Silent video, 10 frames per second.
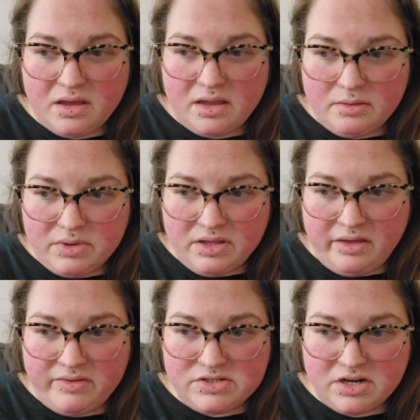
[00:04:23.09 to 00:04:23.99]
and we can
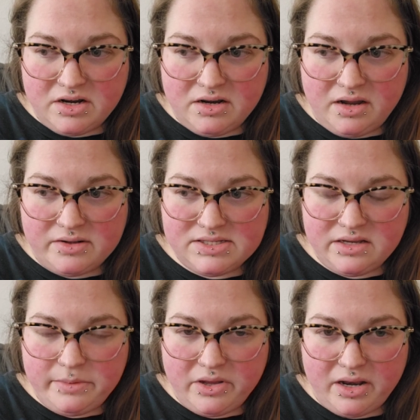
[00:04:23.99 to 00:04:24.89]
give it to her. I was
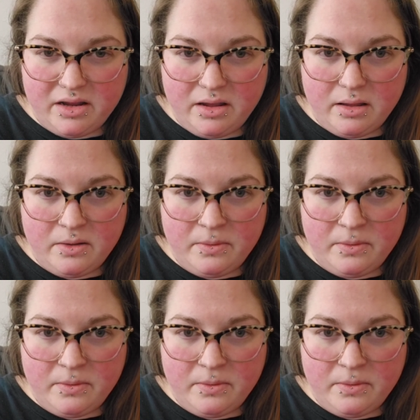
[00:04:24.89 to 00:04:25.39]
thinking about getting, do